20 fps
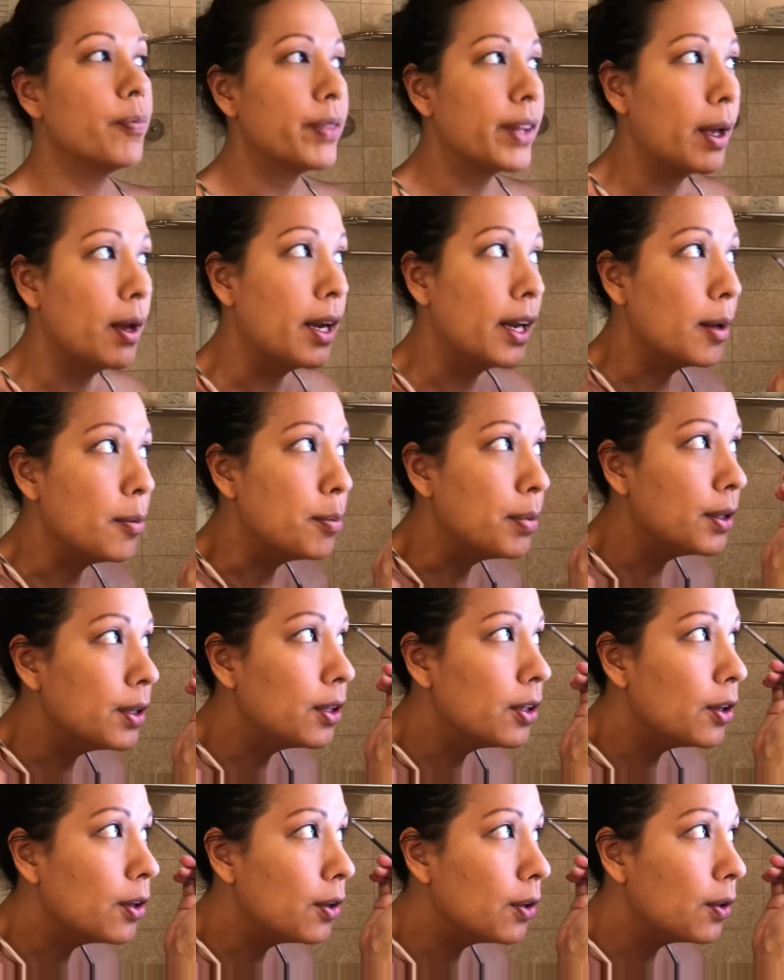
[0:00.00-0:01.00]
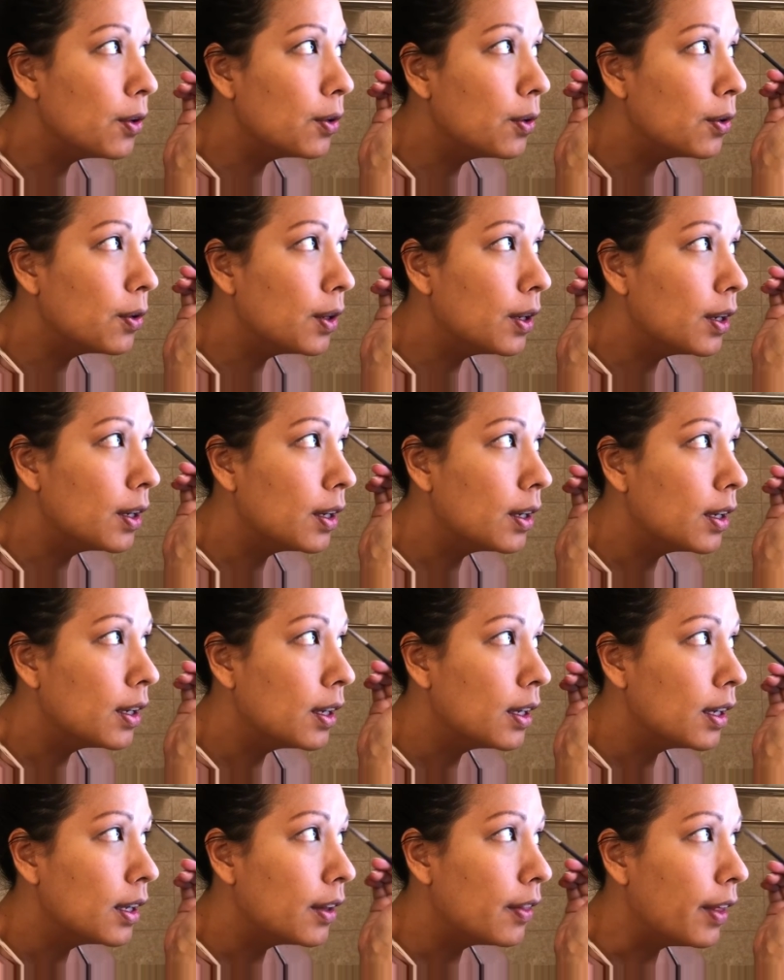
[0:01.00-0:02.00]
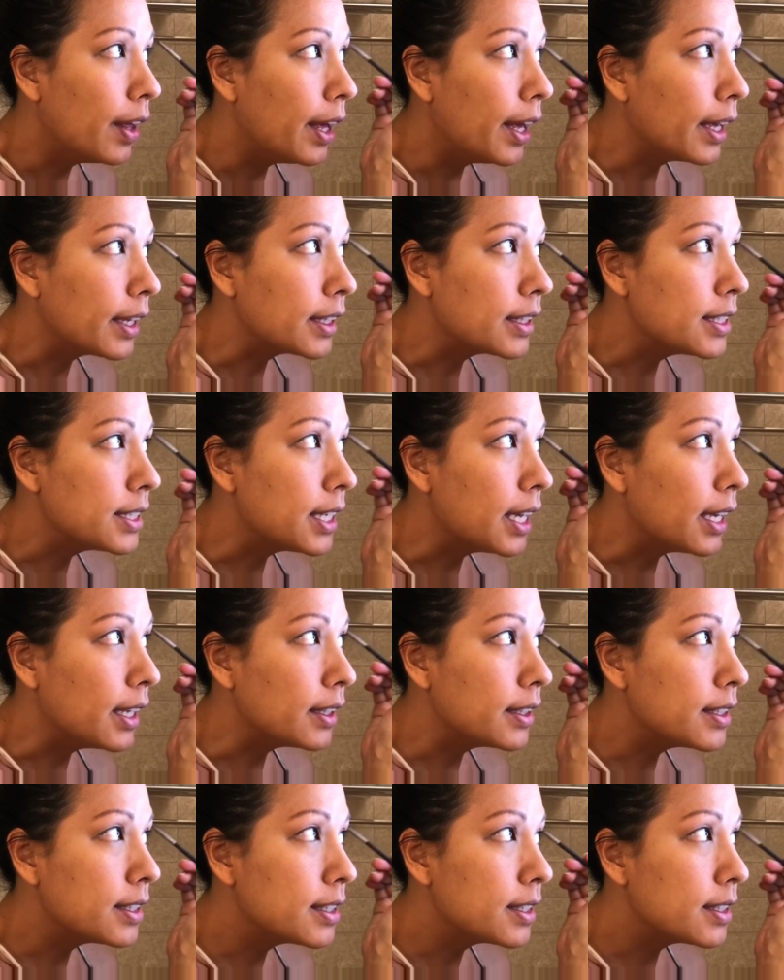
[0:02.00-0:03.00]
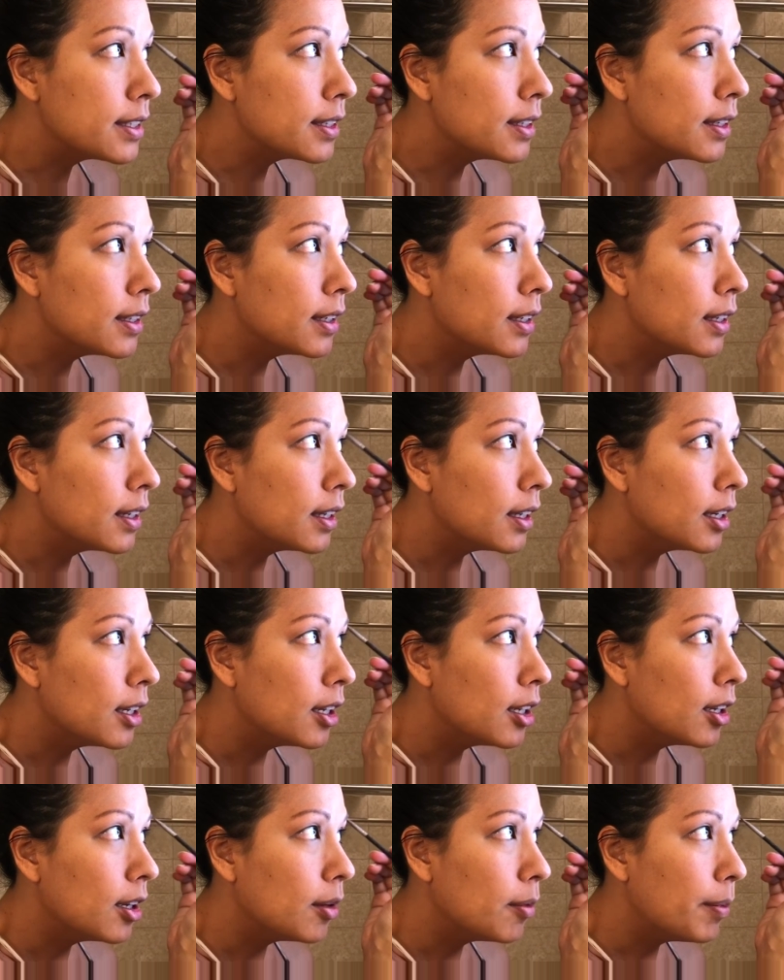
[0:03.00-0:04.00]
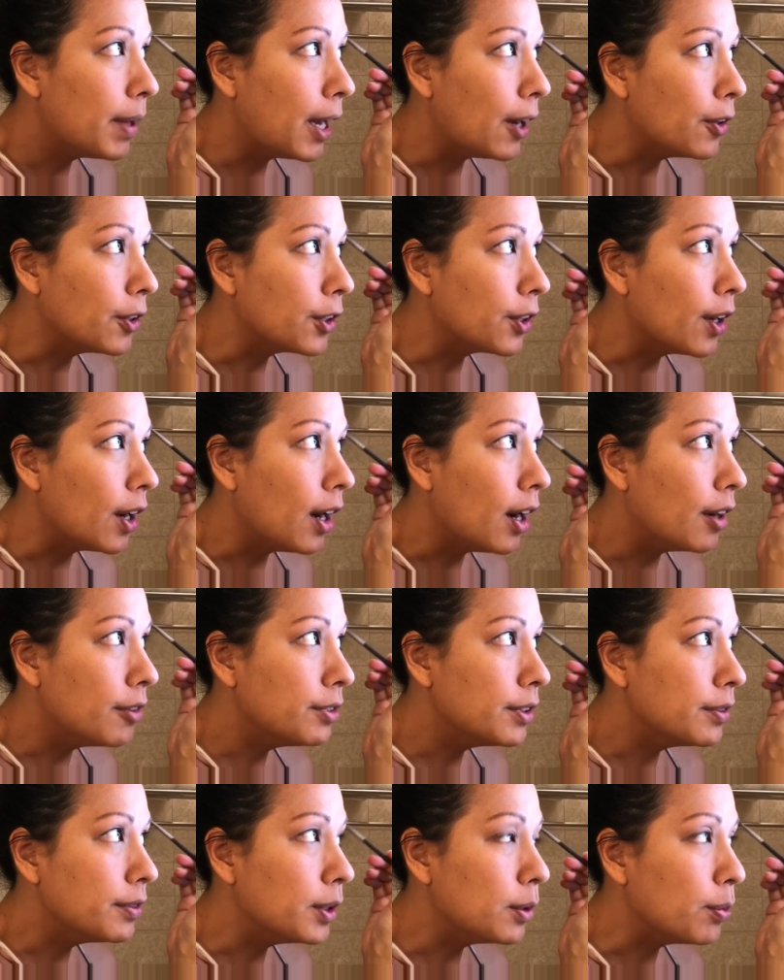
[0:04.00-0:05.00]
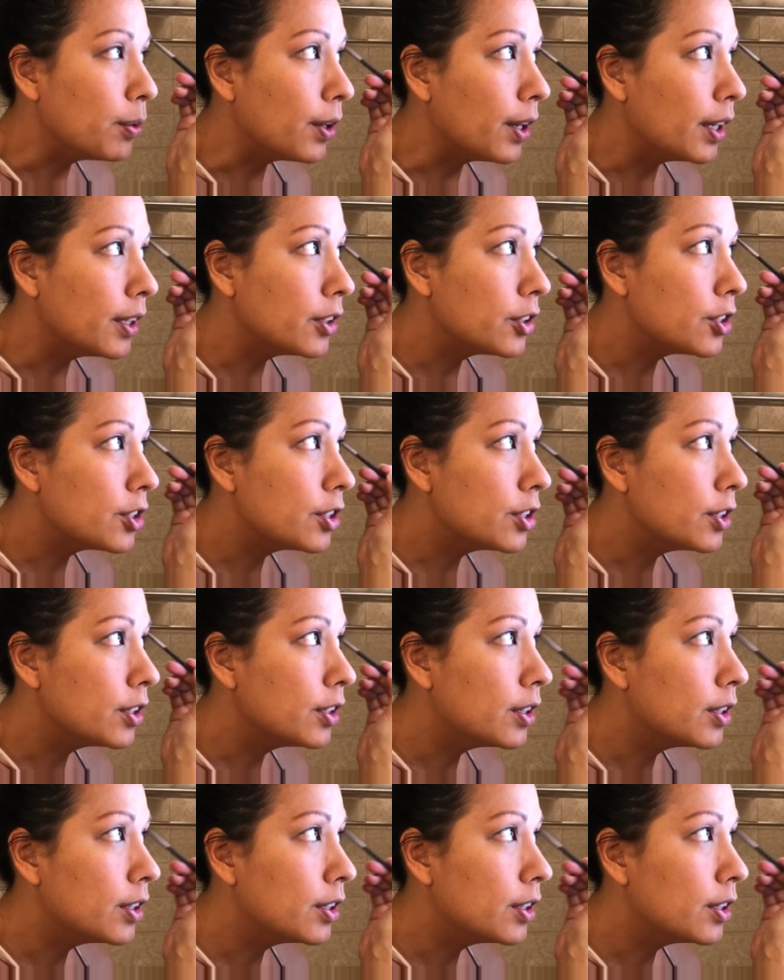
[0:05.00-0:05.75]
and I blow the excess powder off of the brush